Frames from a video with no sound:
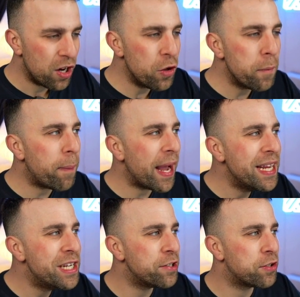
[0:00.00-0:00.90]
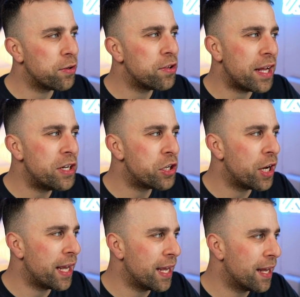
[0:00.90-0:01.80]
Loop pages are
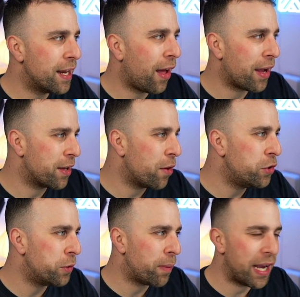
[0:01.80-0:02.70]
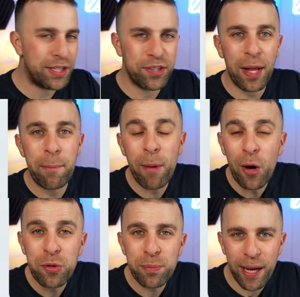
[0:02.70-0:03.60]
essentially like Notion pages, like
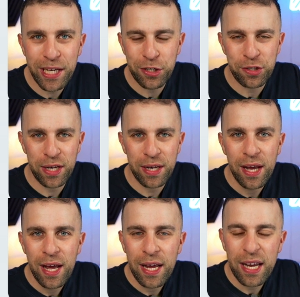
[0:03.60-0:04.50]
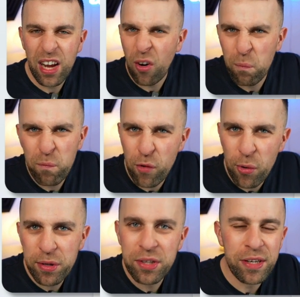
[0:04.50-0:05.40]
most pages in
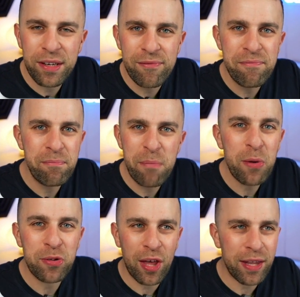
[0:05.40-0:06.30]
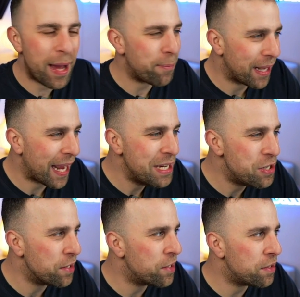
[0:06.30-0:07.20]
Confluence and most other
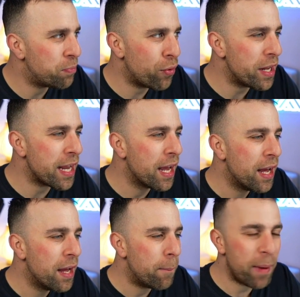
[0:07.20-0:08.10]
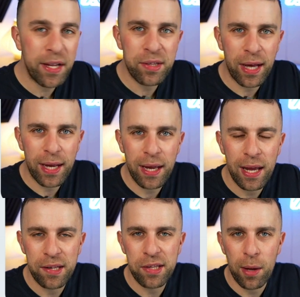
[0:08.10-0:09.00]
applications. It's pretty basic
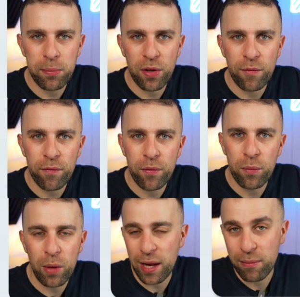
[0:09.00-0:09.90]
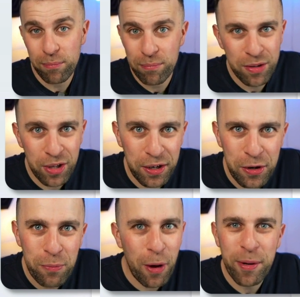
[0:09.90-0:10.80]
in terms of like it's like a
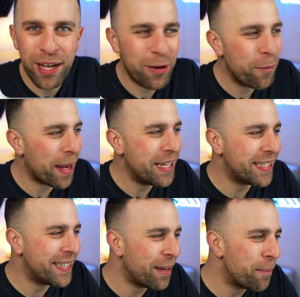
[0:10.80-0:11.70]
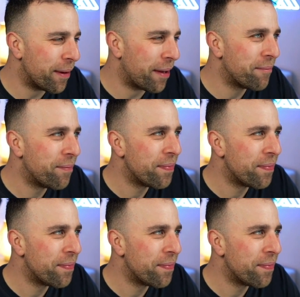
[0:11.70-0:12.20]
new, opening a new page in a notebook.